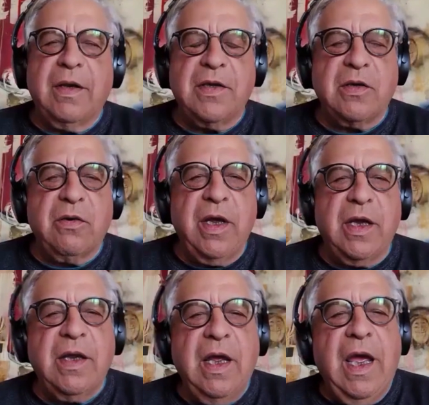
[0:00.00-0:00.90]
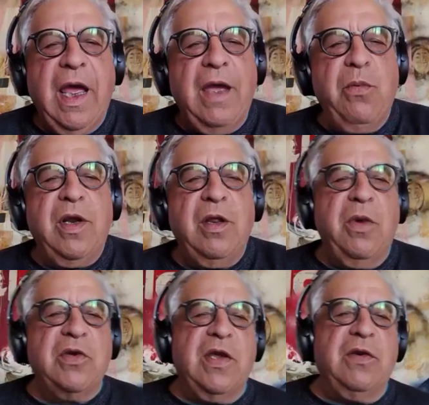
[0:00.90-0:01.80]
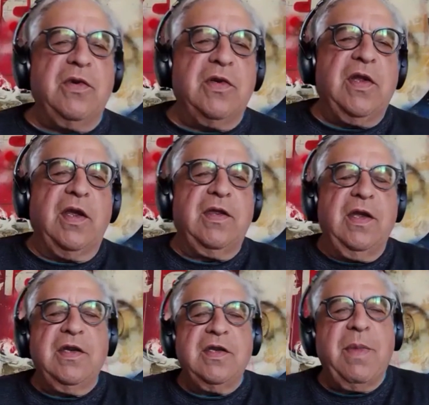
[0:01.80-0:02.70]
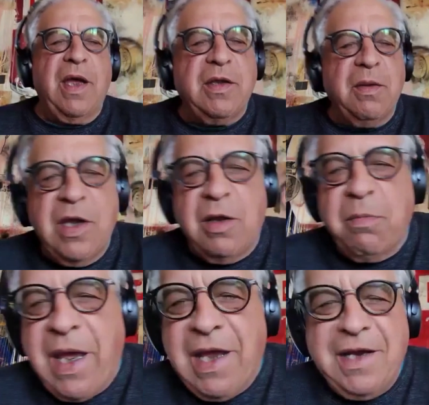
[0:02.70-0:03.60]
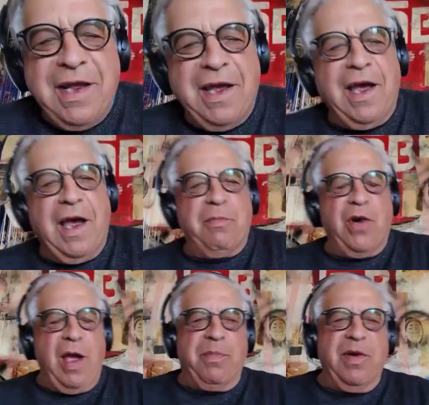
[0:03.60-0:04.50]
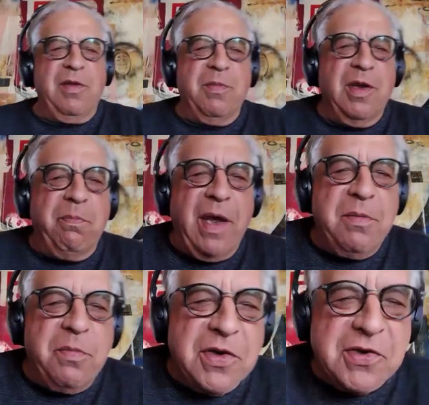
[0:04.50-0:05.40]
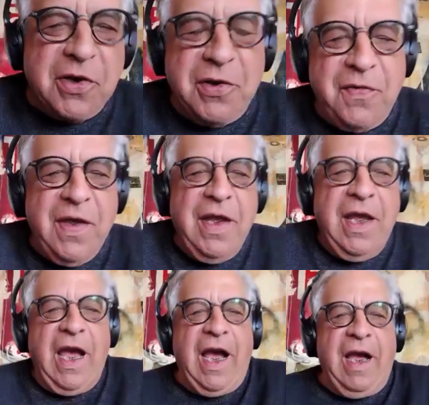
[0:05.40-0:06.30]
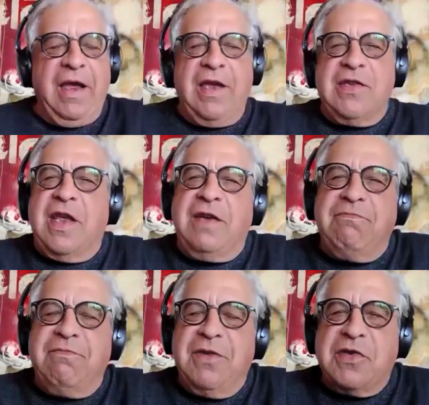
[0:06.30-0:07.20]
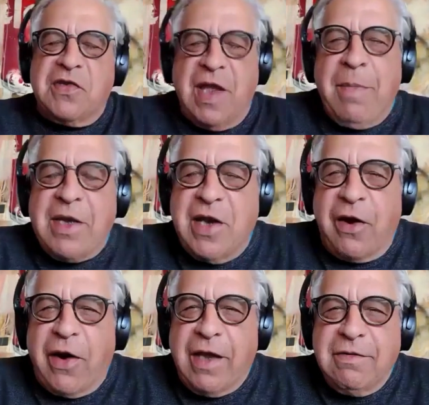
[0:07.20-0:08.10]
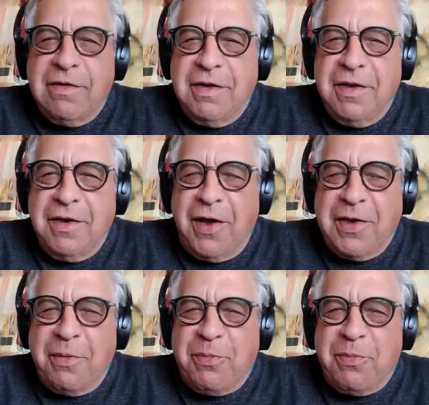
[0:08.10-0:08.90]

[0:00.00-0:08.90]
that's great. Hey, one of the most interesting things about the Mill Bend property, the Mill Bend Preserve, is that there's a cemetery on the